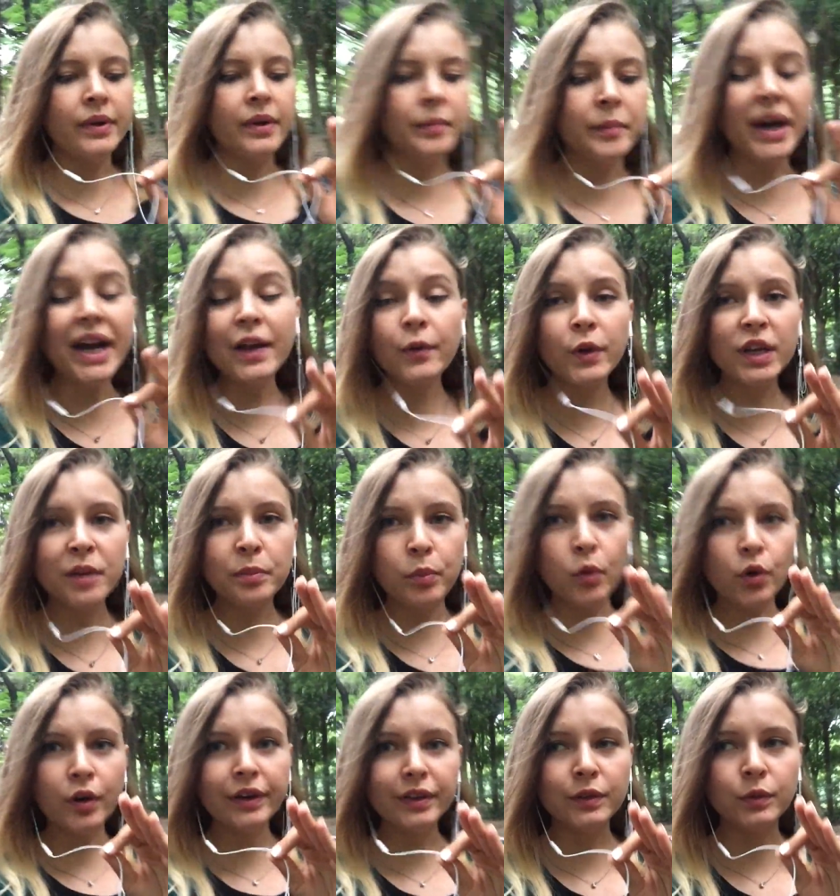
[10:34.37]
my weak
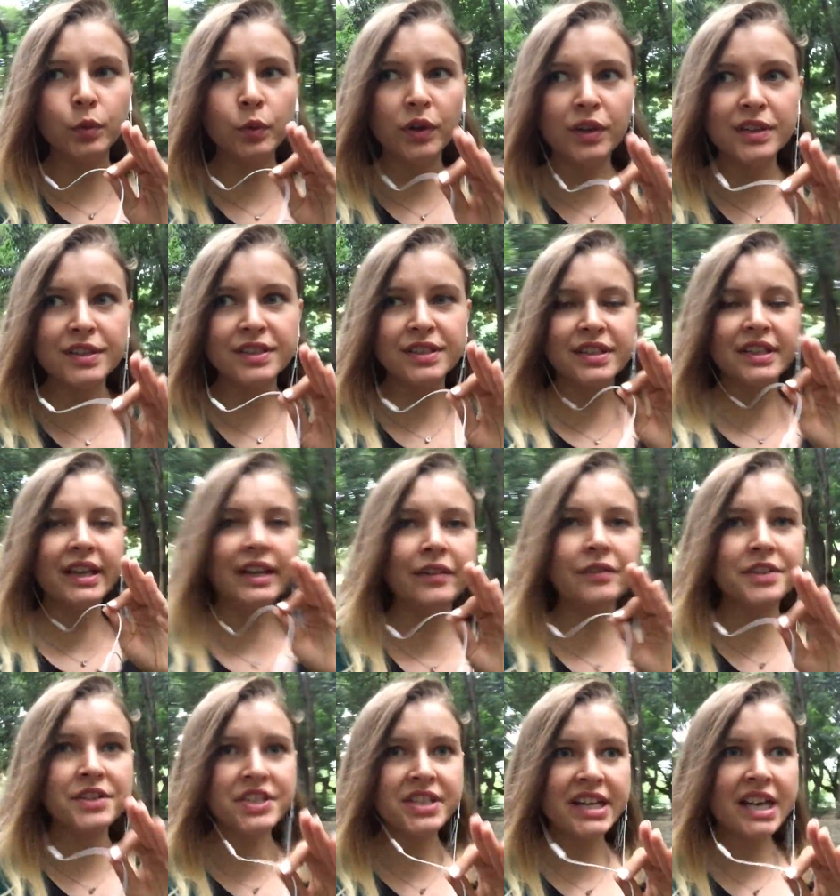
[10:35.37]
point was
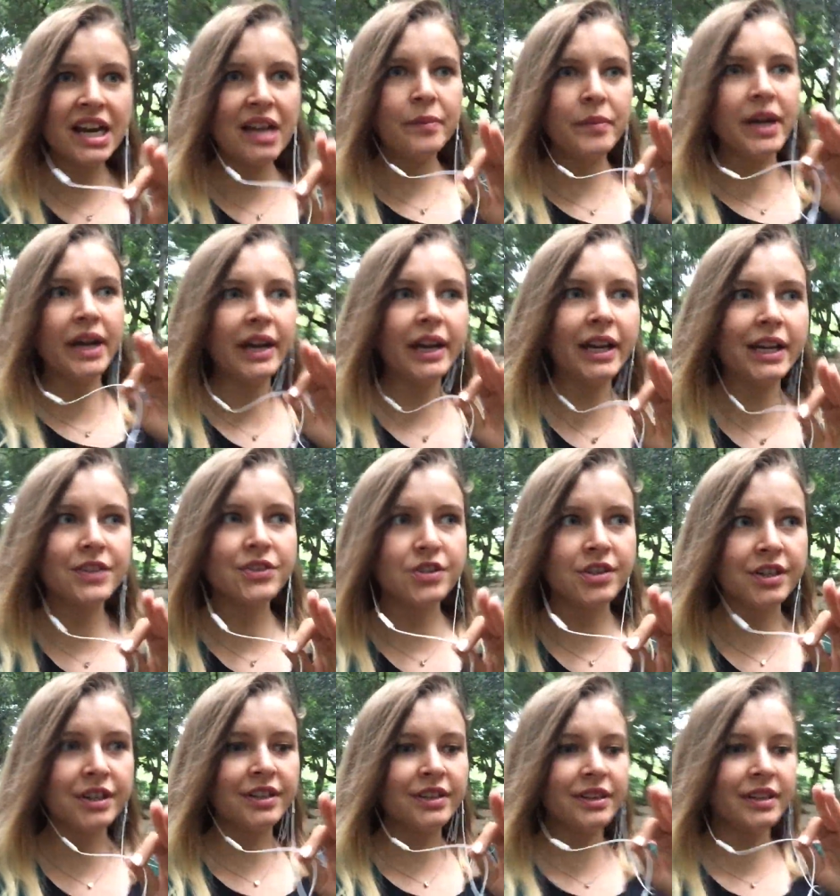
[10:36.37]
every time I
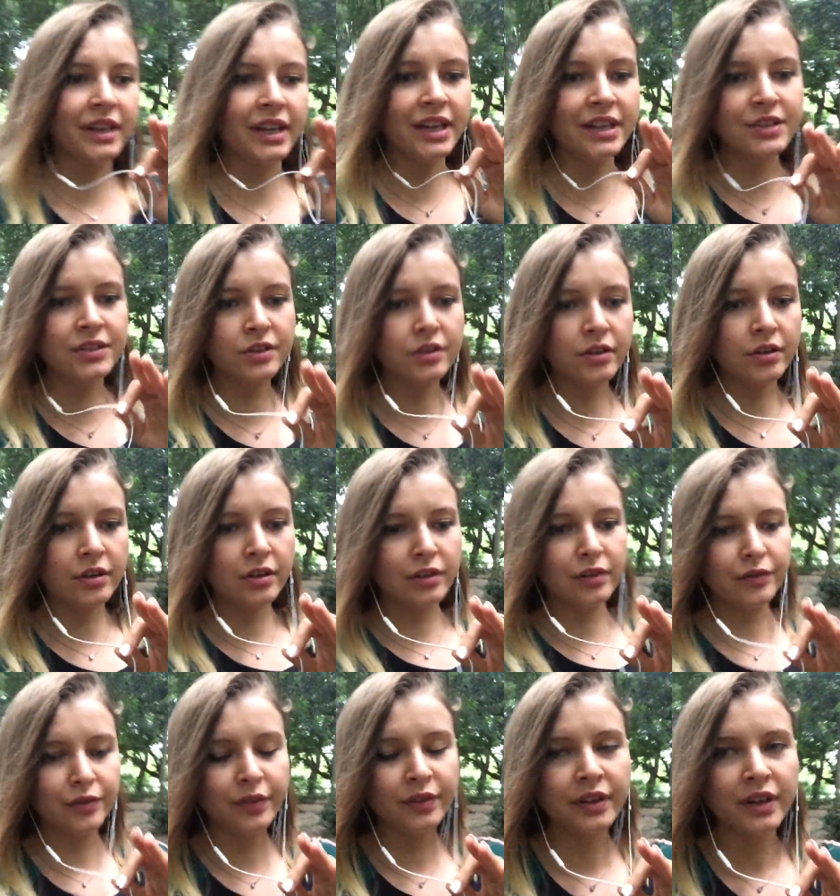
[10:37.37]
entered the
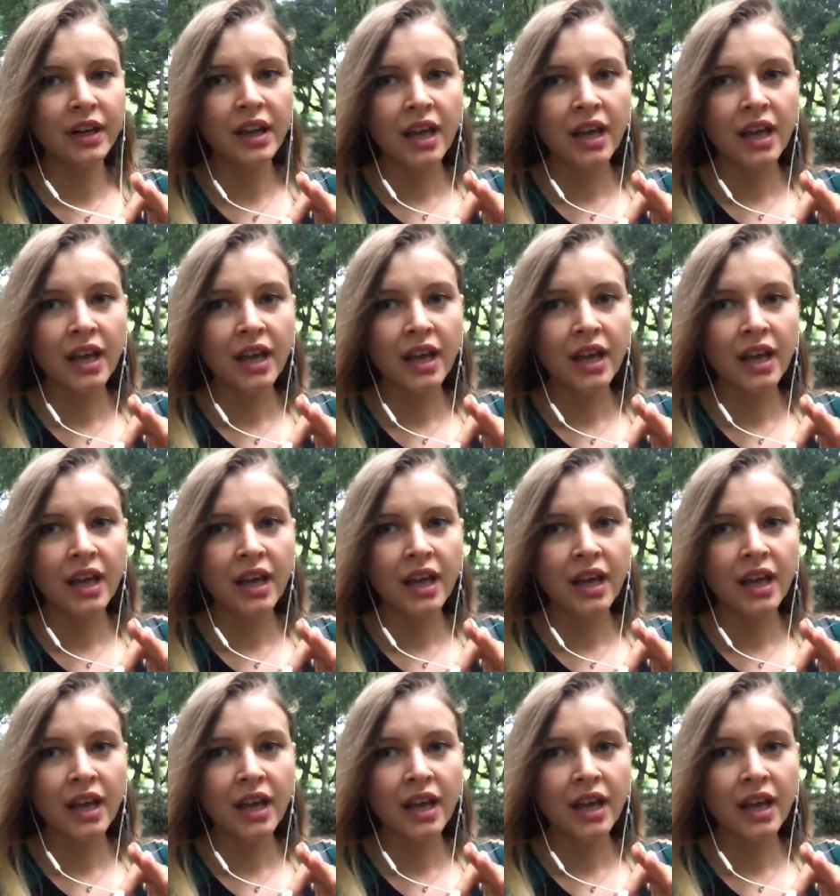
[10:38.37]
S-curve,